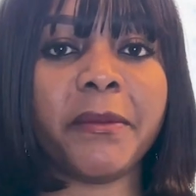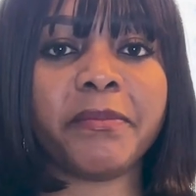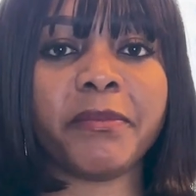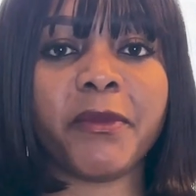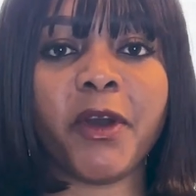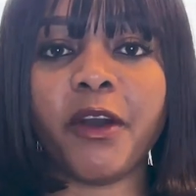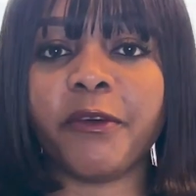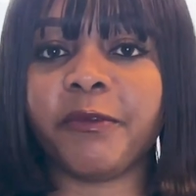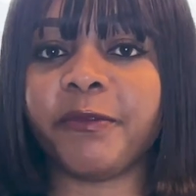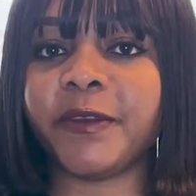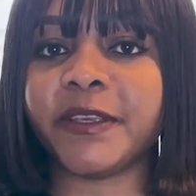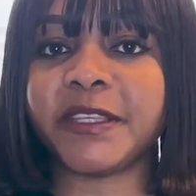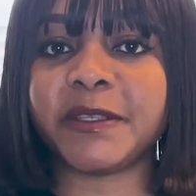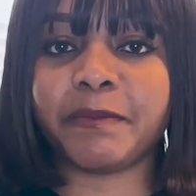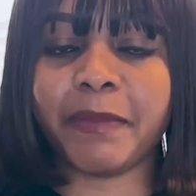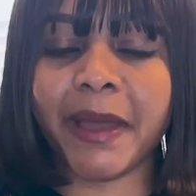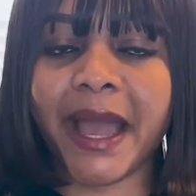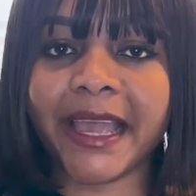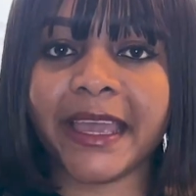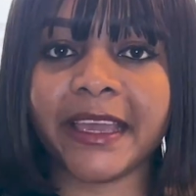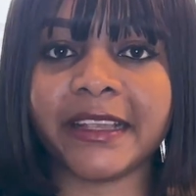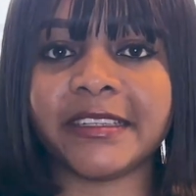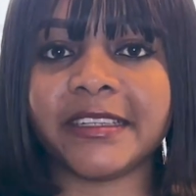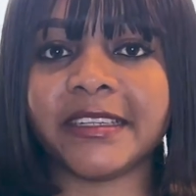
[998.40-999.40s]
Office
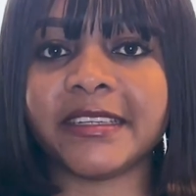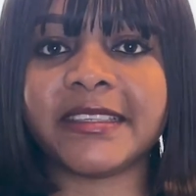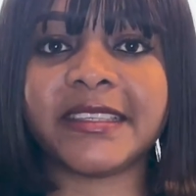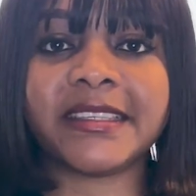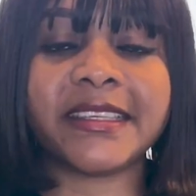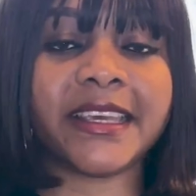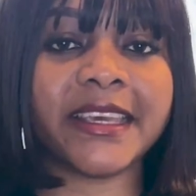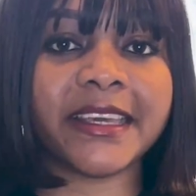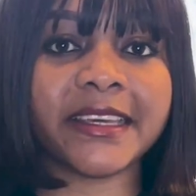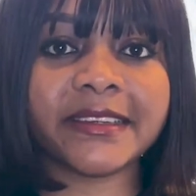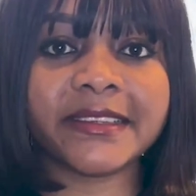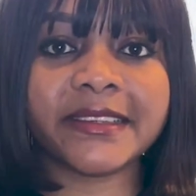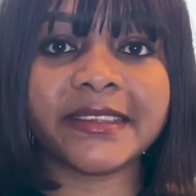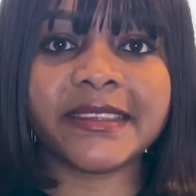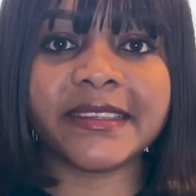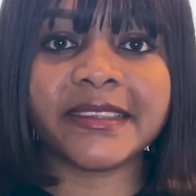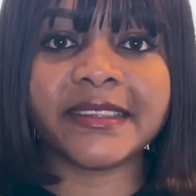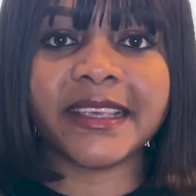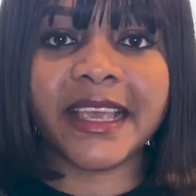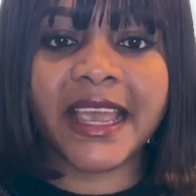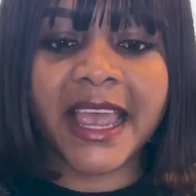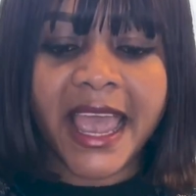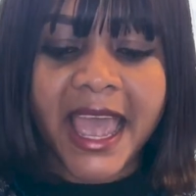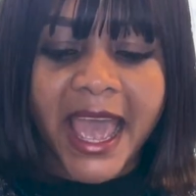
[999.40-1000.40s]
packages
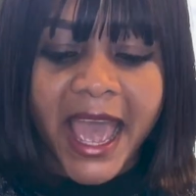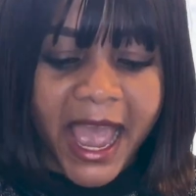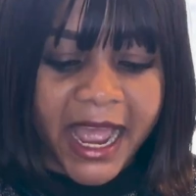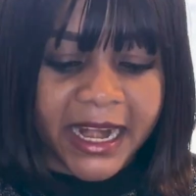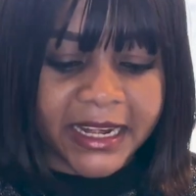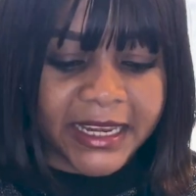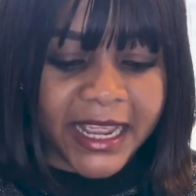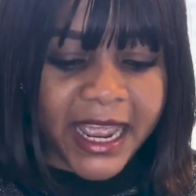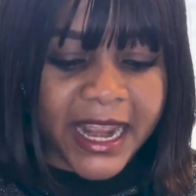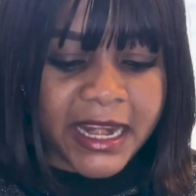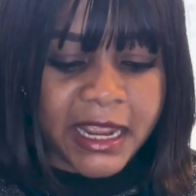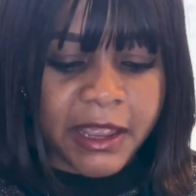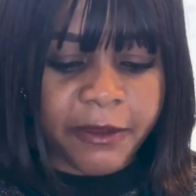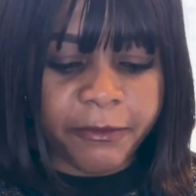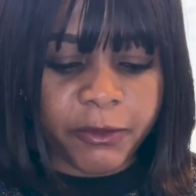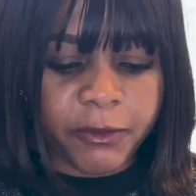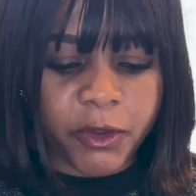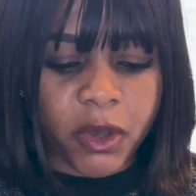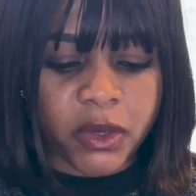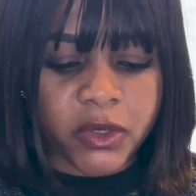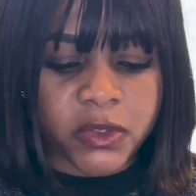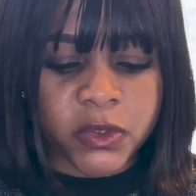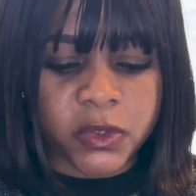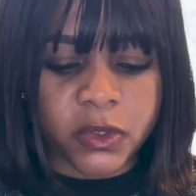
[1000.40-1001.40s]
skills, and then if
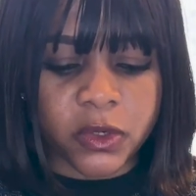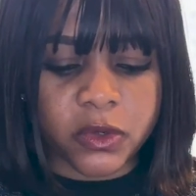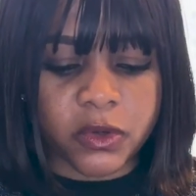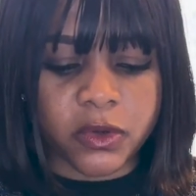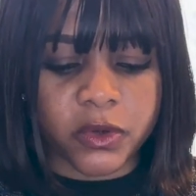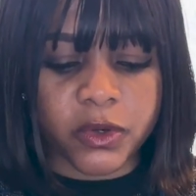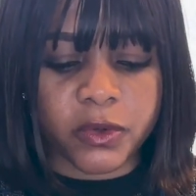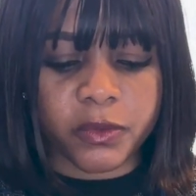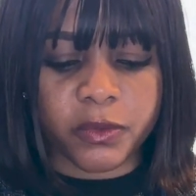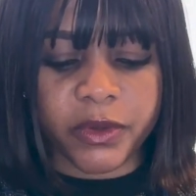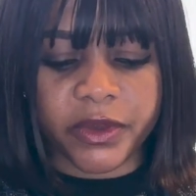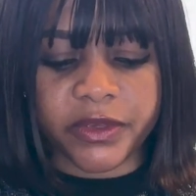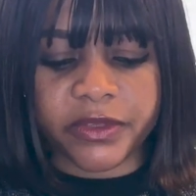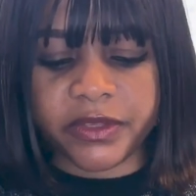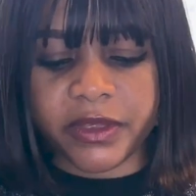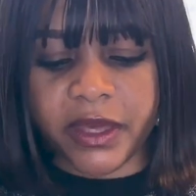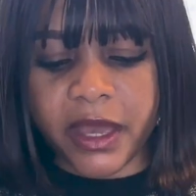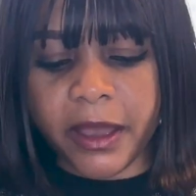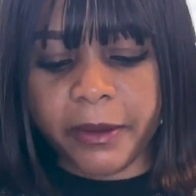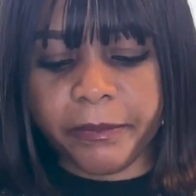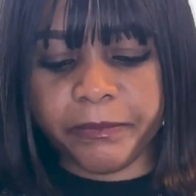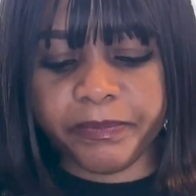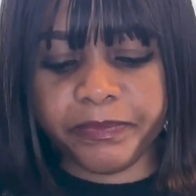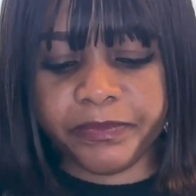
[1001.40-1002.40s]
you're also good with
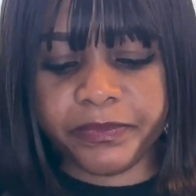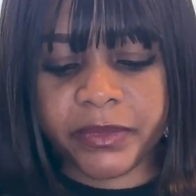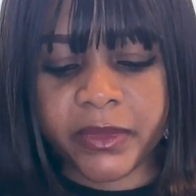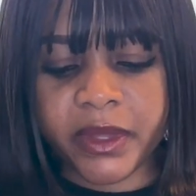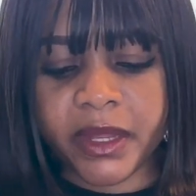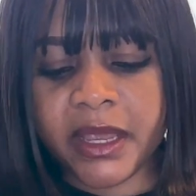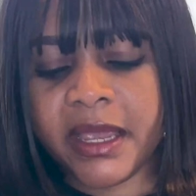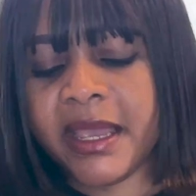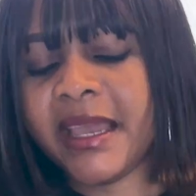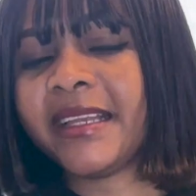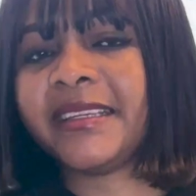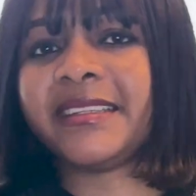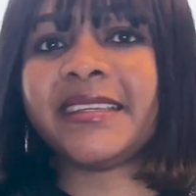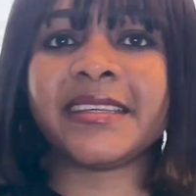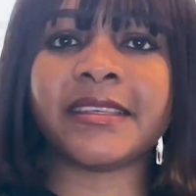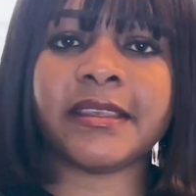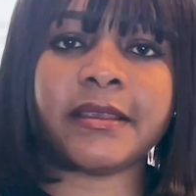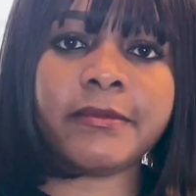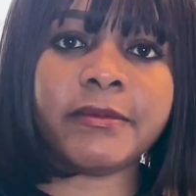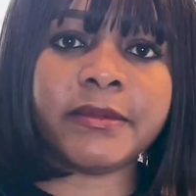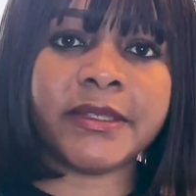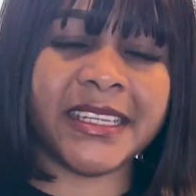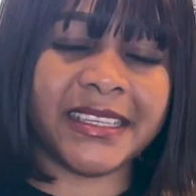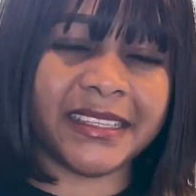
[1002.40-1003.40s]

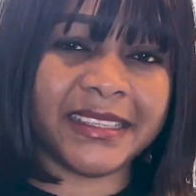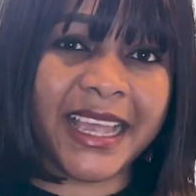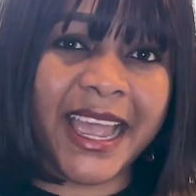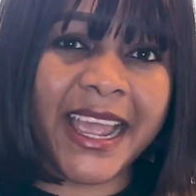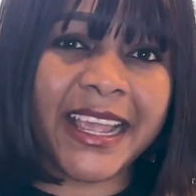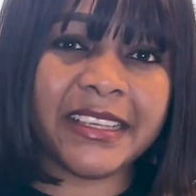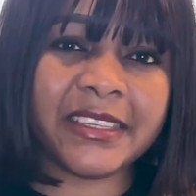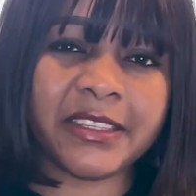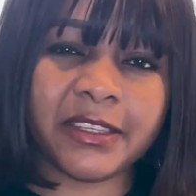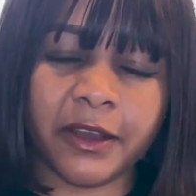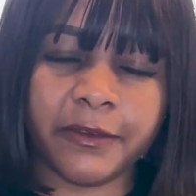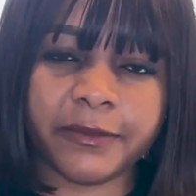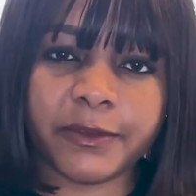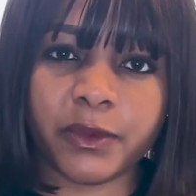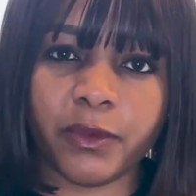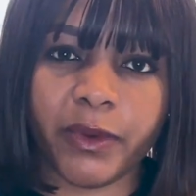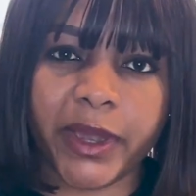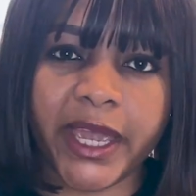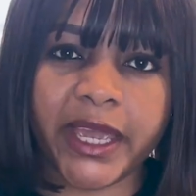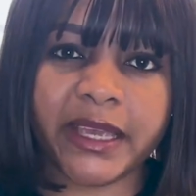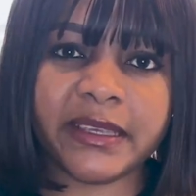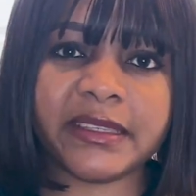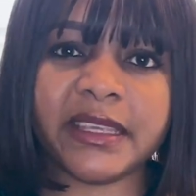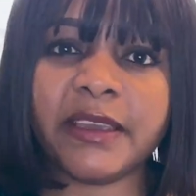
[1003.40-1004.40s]
design
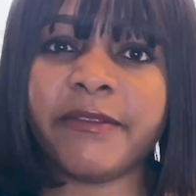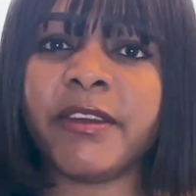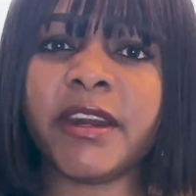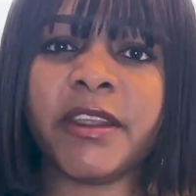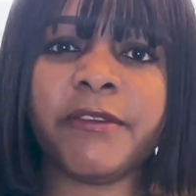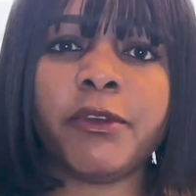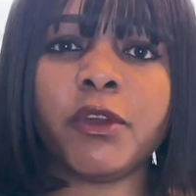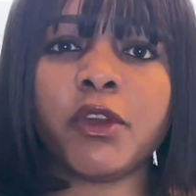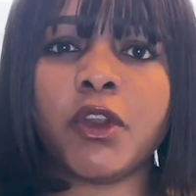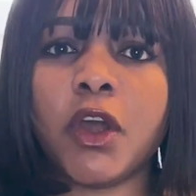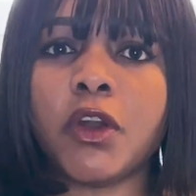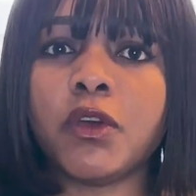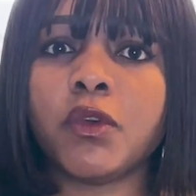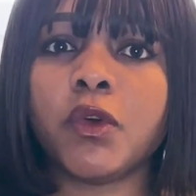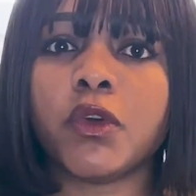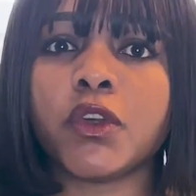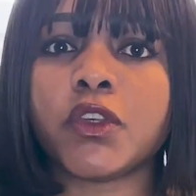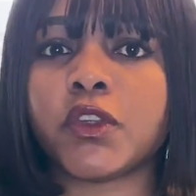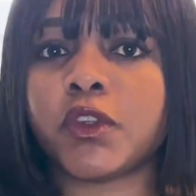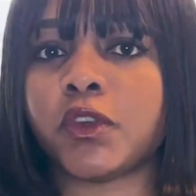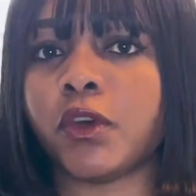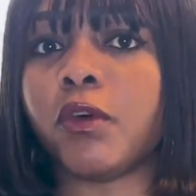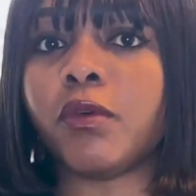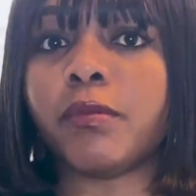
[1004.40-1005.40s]
softwares, even if you don't know
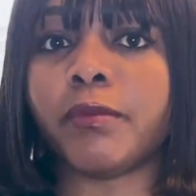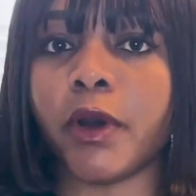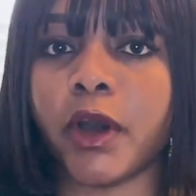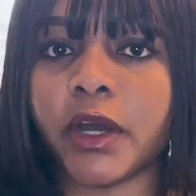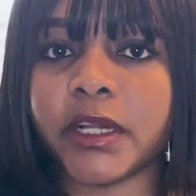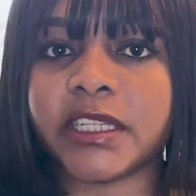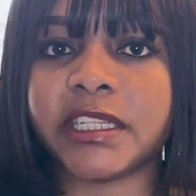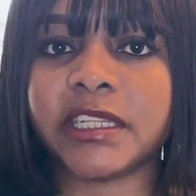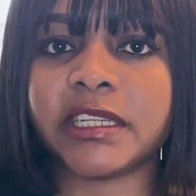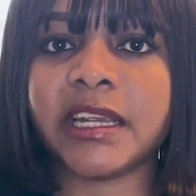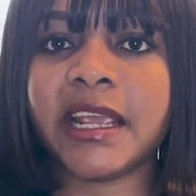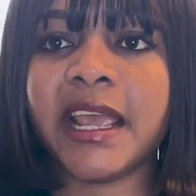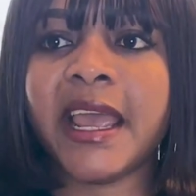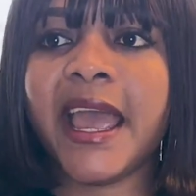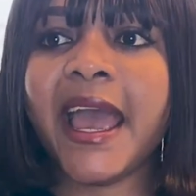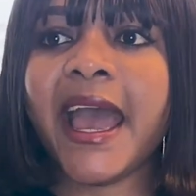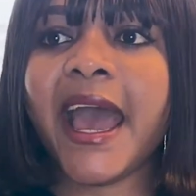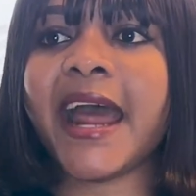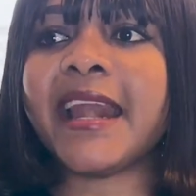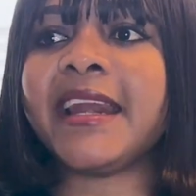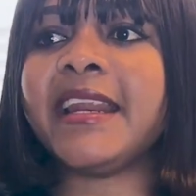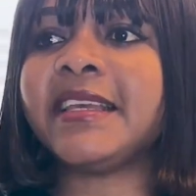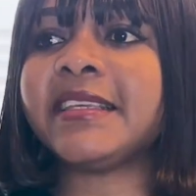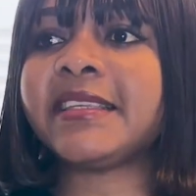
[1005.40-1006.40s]
so much,
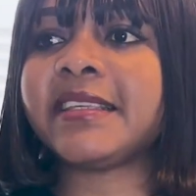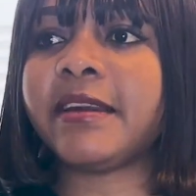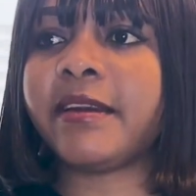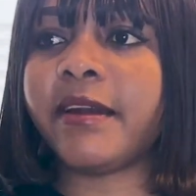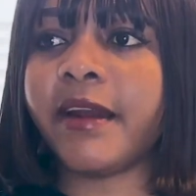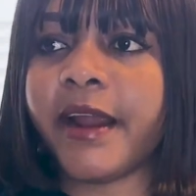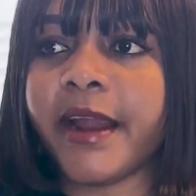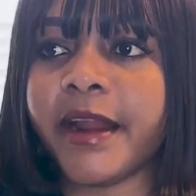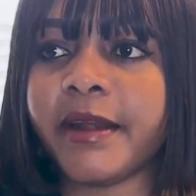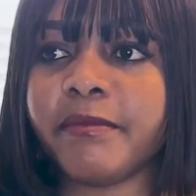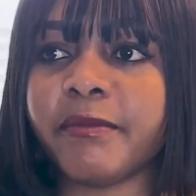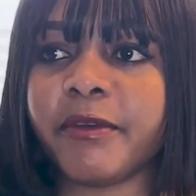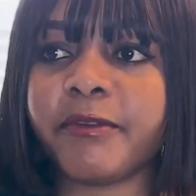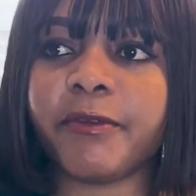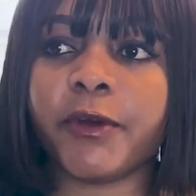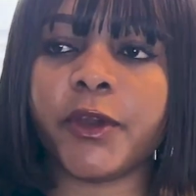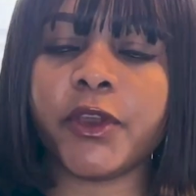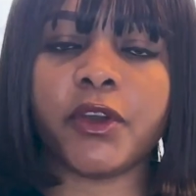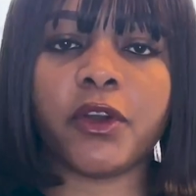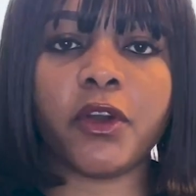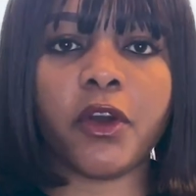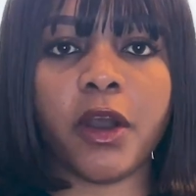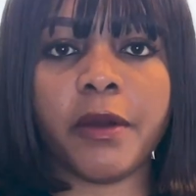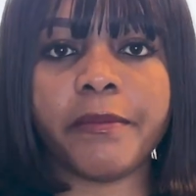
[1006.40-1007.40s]
at least learn before
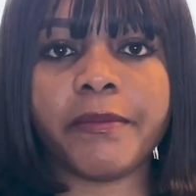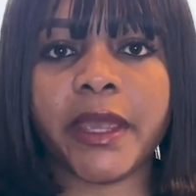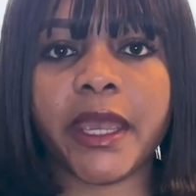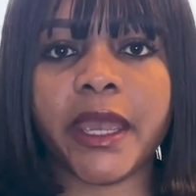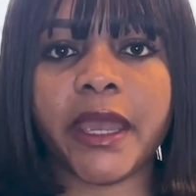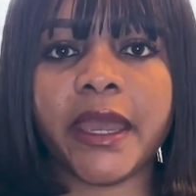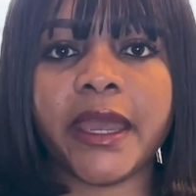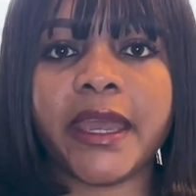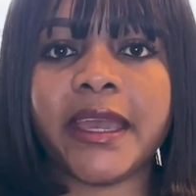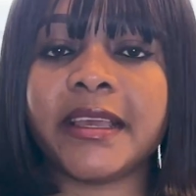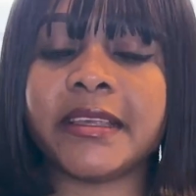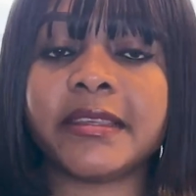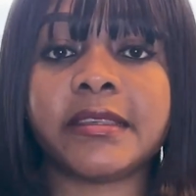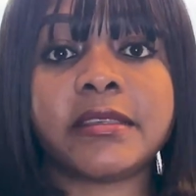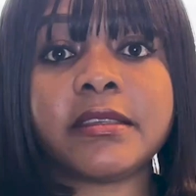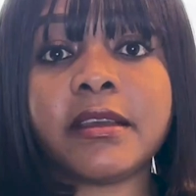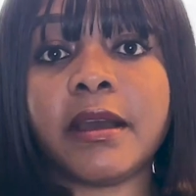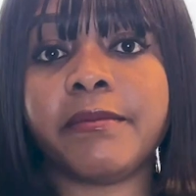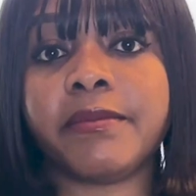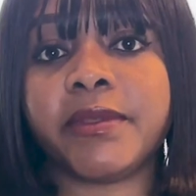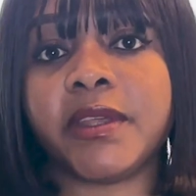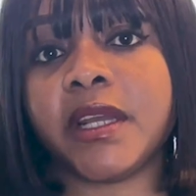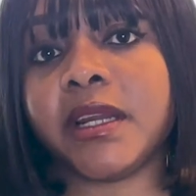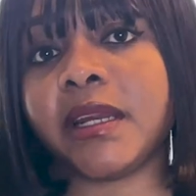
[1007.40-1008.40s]
you come here. It's
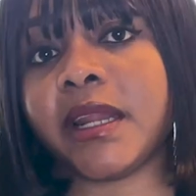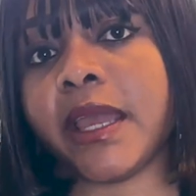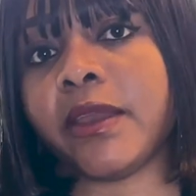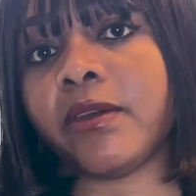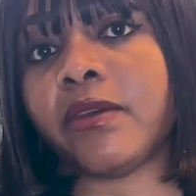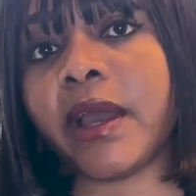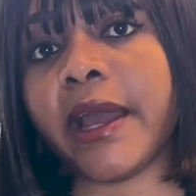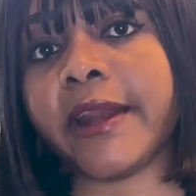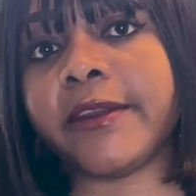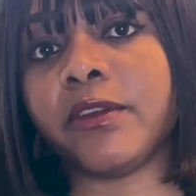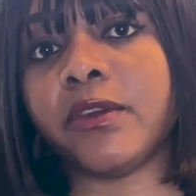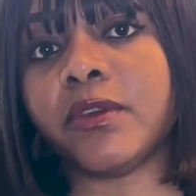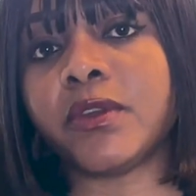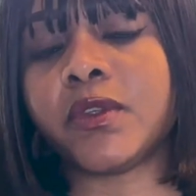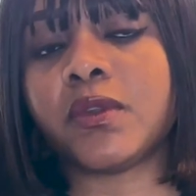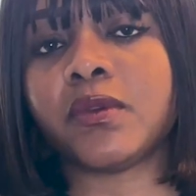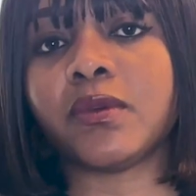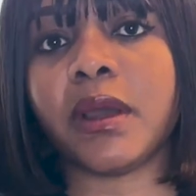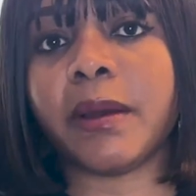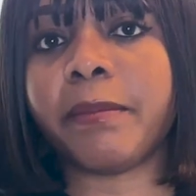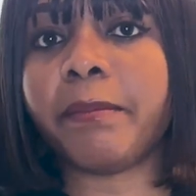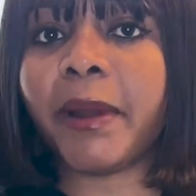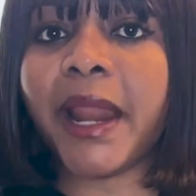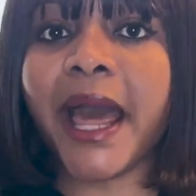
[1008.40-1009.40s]
something that you can use
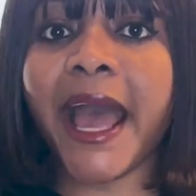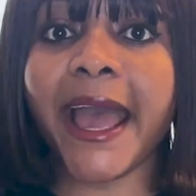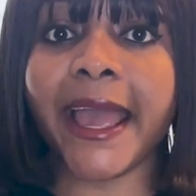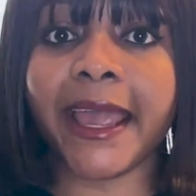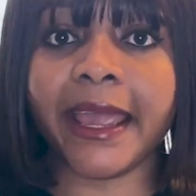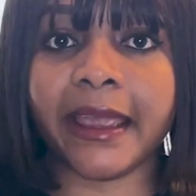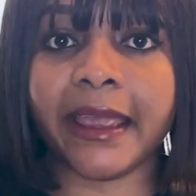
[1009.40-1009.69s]
to apply.